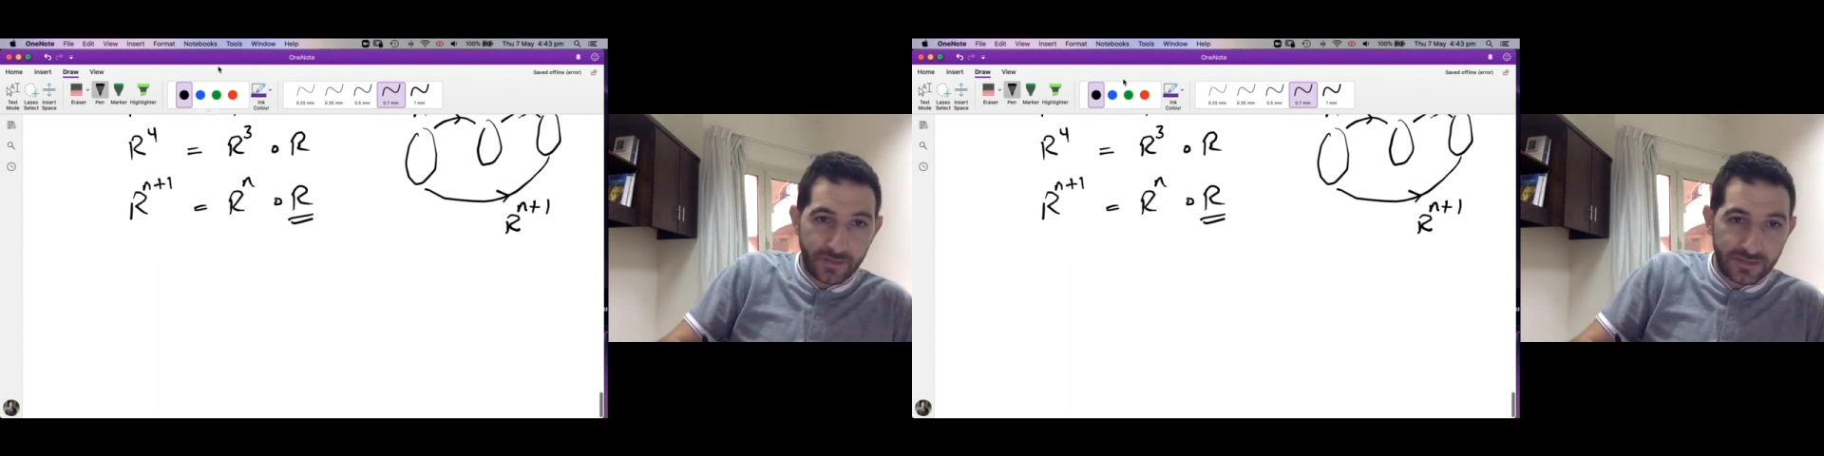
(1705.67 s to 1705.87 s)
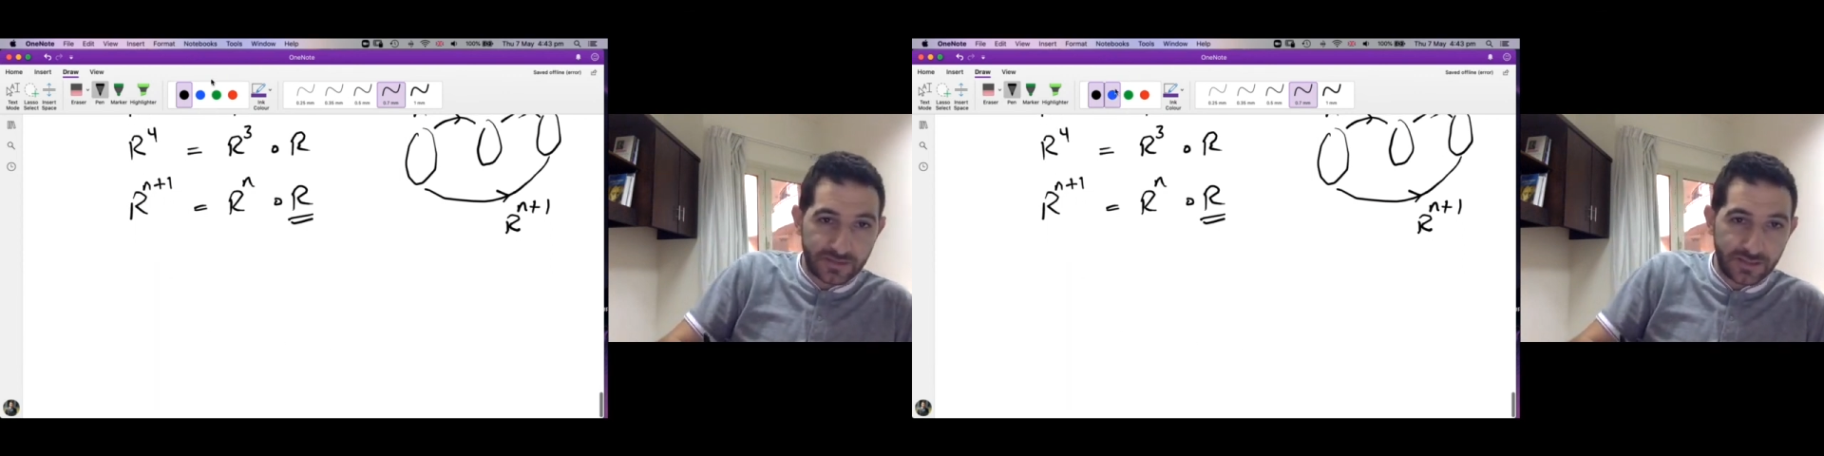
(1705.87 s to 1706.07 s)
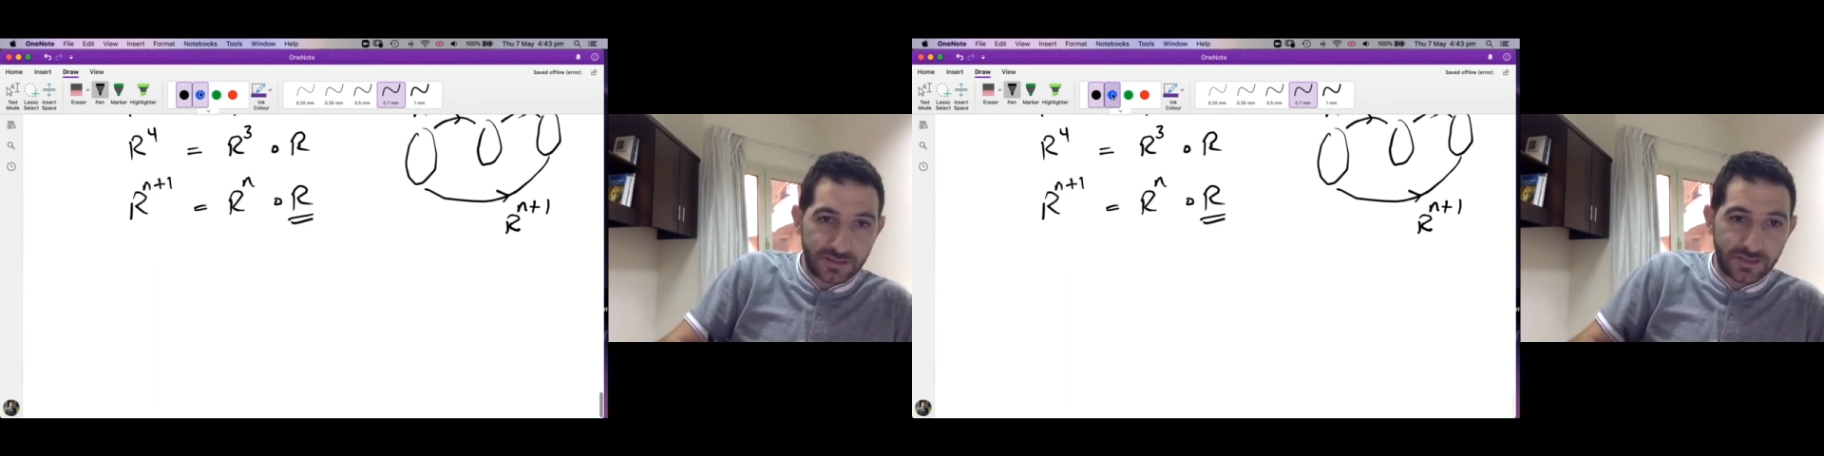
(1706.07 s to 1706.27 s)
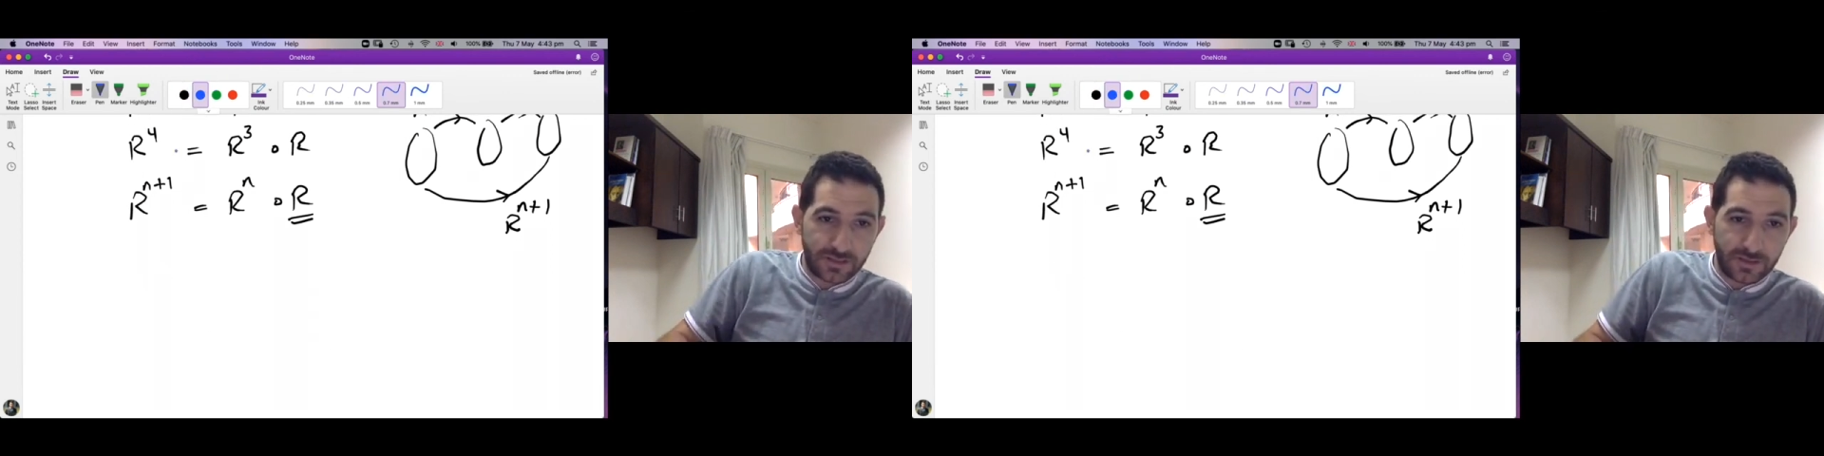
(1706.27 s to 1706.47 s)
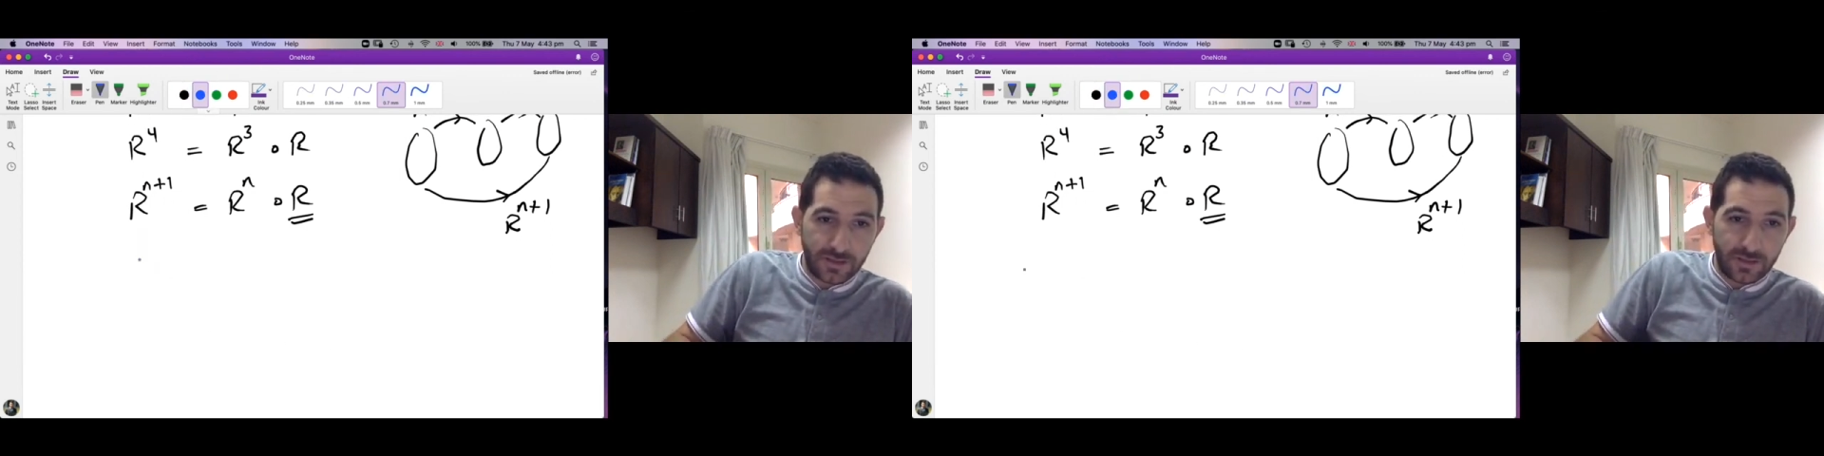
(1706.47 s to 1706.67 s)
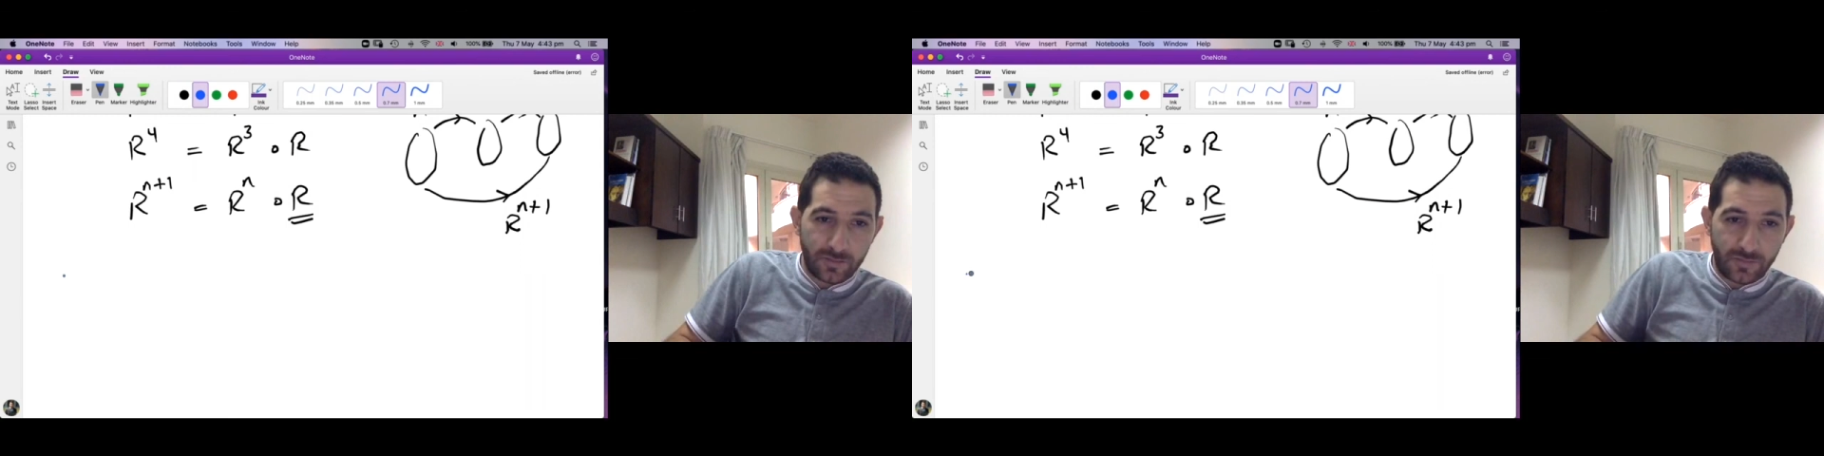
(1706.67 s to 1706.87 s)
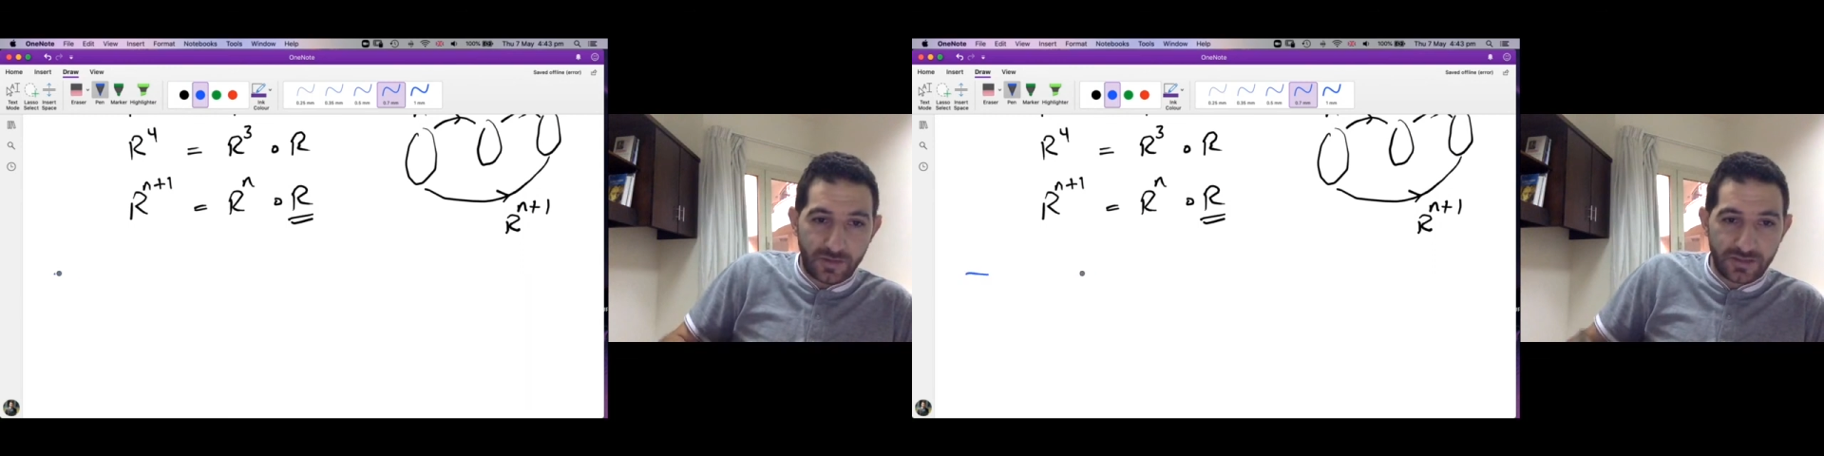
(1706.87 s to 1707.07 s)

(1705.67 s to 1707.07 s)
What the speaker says: session by